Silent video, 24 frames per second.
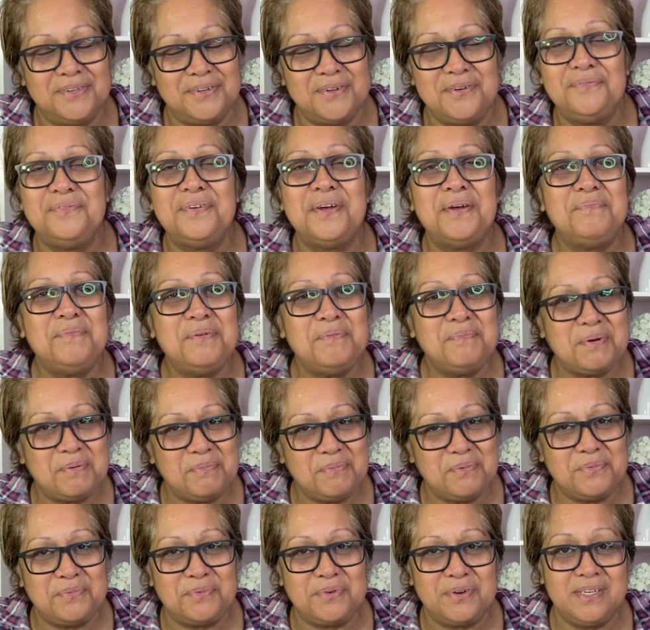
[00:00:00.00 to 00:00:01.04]
her family might be
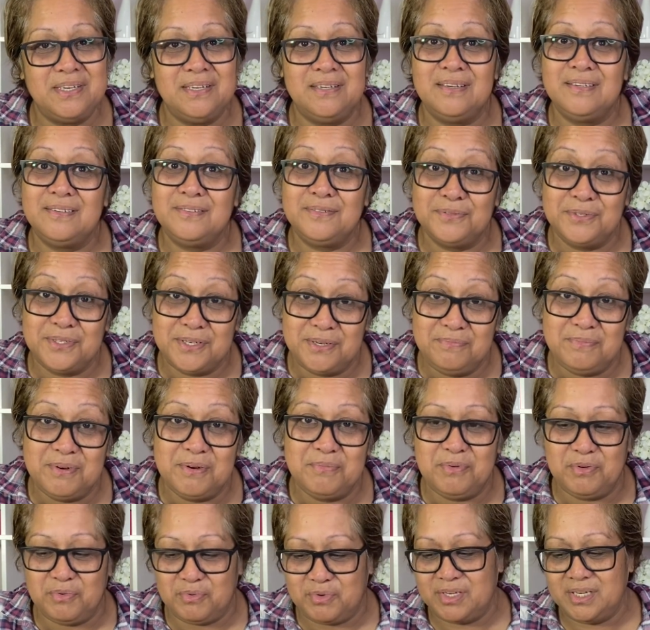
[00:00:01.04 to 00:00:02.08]
watching this or she might
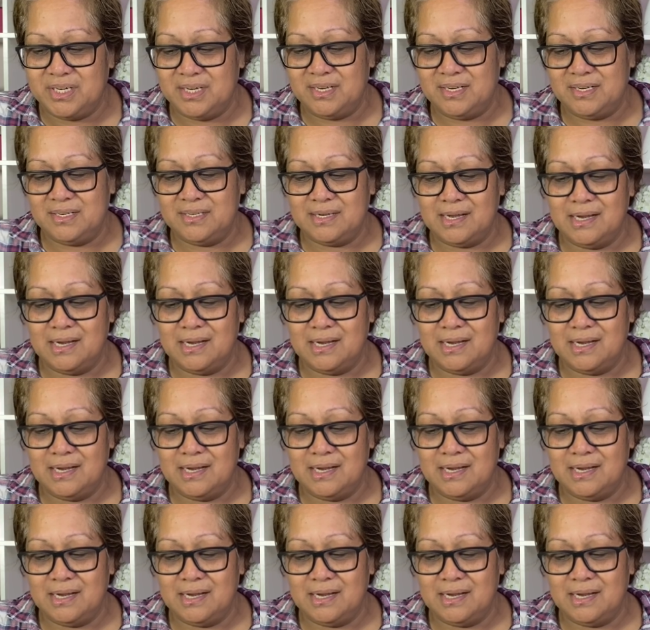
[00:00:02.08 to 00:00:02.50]
be watching this.